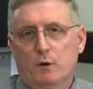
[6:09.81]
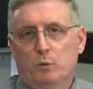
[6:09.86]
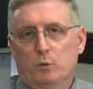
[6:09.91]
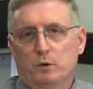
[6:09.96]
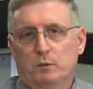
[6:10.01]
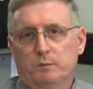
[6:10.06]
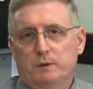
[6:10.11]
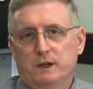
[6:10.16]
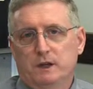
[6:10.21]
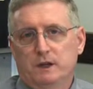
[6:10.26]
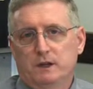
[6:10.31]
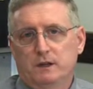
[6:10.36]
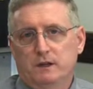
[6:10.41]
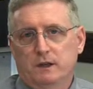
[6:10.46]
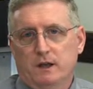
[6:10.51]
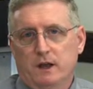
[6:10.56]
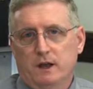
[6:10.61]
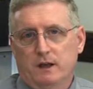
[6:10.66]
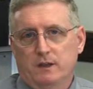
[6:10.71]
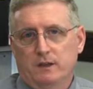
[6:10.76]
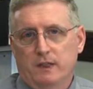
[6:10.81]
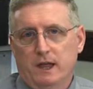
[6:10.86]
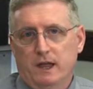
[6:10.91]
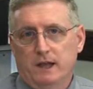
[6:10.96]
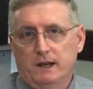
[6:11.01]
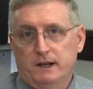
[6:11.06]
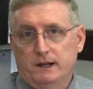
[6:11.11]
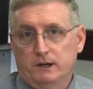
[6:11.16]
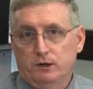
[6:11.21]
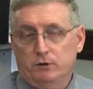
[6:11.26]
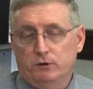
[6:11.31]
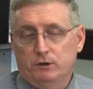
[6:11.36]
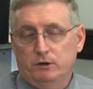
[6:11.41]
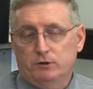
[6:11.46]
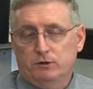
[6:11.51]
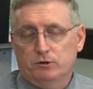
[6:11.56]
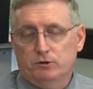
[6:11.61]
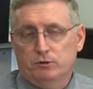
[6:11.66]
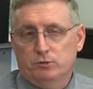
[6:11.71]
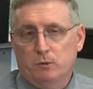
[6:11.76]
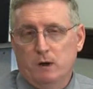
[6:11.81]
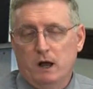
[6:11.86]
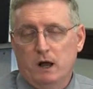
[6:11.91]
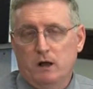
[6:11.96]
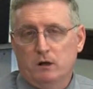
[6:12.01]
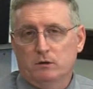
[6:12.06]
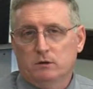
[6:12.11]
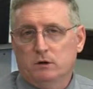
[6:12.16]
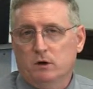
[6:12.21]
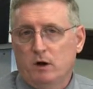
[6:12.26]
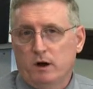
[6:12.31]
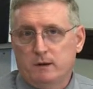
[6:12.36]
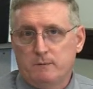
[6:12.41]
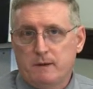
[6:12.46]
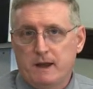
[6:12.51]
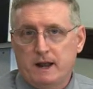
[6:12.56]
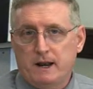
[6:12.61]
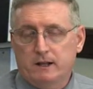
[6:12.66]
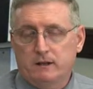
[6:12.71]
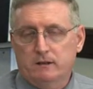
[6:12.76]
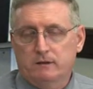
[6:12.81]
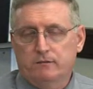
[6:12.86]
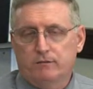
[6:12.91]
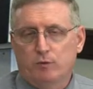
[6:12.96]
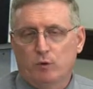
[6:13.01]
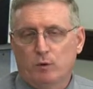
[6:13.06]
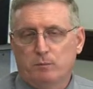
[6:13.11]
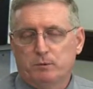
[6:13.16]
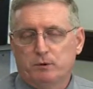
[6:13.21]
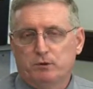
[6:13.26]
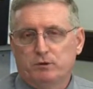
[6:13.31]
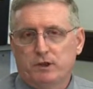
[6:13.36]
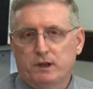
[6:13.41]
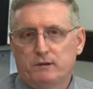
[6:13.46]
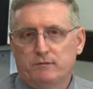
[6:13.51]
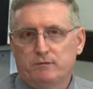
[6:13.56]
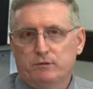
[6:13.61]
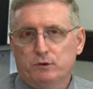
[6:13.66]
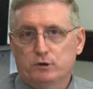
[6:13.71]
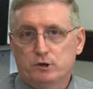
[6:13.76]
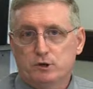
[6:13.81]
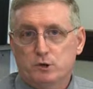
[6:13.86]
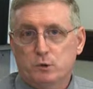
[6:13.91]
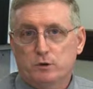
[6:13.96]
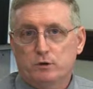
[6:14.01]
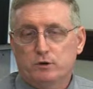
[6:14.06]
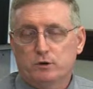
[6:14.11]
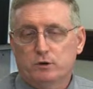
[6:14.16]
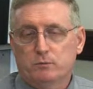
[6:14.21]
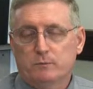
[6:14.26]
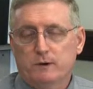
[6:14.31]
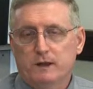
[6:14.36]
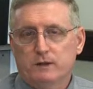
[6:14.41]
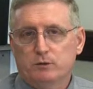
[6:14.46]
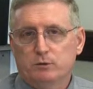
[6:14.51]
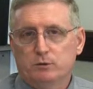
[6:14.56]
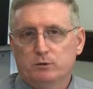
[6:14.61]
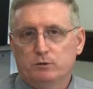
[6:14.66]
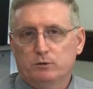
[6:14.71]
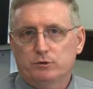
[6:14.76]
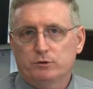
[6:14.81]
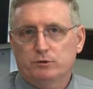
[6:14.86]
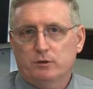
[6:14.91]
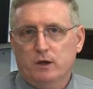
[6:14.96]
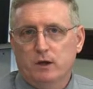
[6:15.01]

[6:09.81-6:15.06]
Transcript: would be then increased as well, automatically 4% for the short-term rentals,